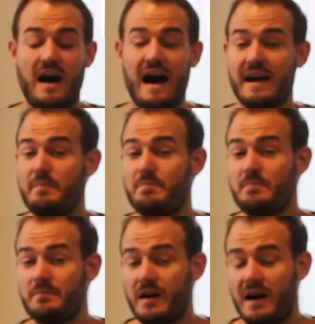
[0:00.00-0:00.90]
I
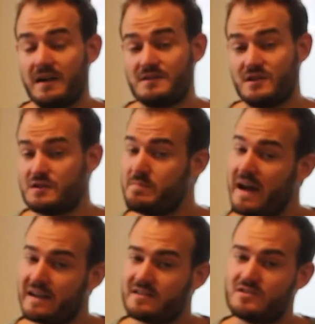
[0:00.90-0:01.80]

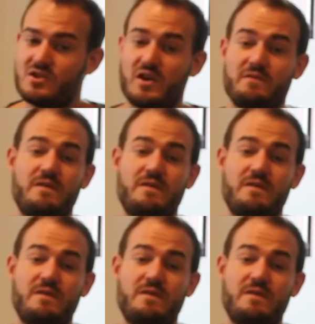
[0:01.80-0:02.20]
suspect starting